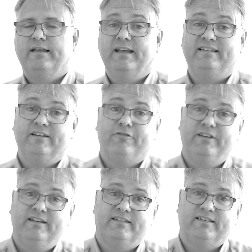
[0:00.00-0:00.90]
that's it for
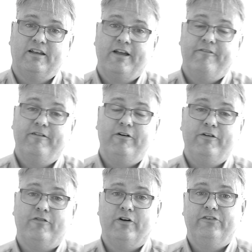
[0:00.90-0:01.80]
this
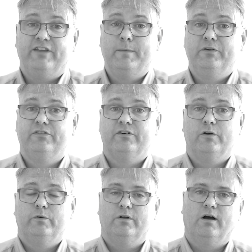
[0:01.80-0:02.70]
very first
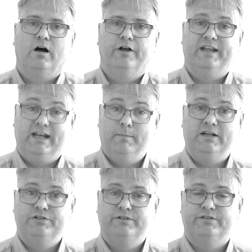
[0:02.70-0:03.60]
episode on
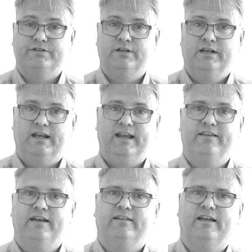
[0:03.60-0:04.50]
animations. In
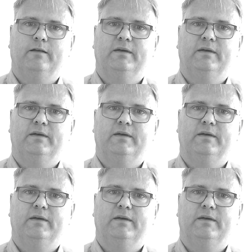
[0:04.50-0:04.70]
the next